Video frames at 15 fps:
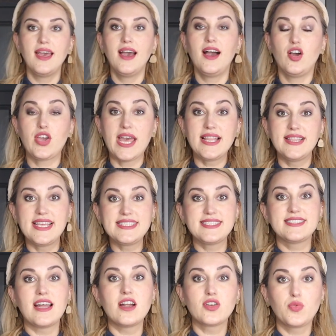Okay, let's
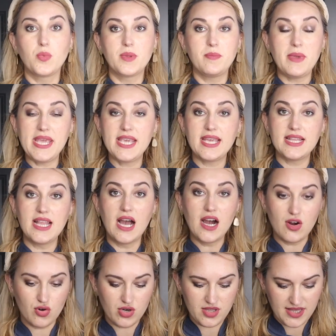start with making
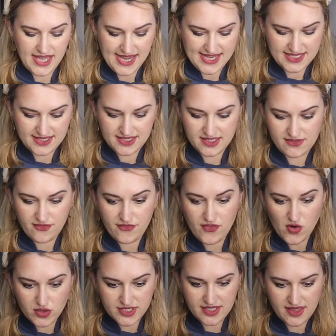our lace.
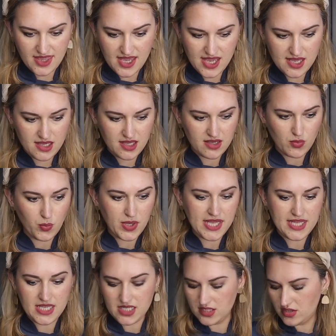First thing we
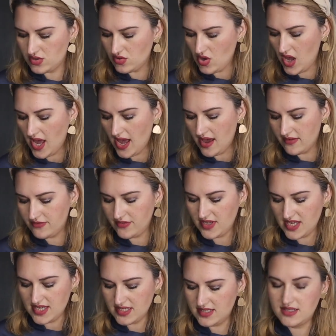need to have
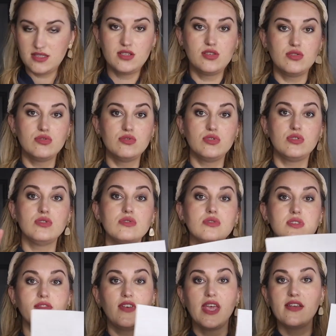is to
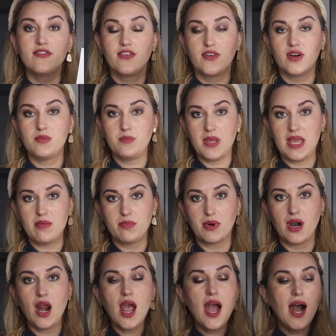use wafer paper.
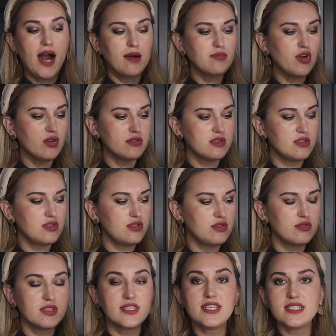I'm going to
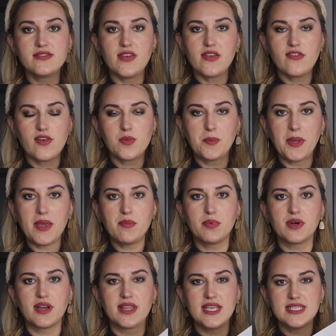use this wafer
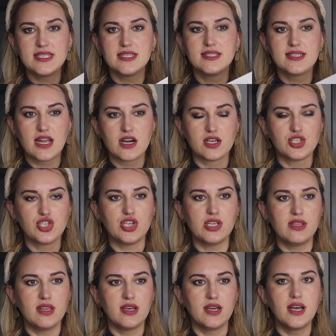paper. This is
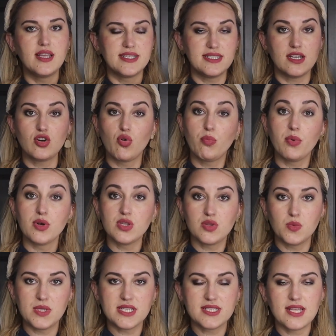Saracina
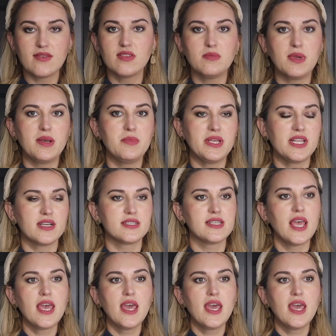0.27 millimeters,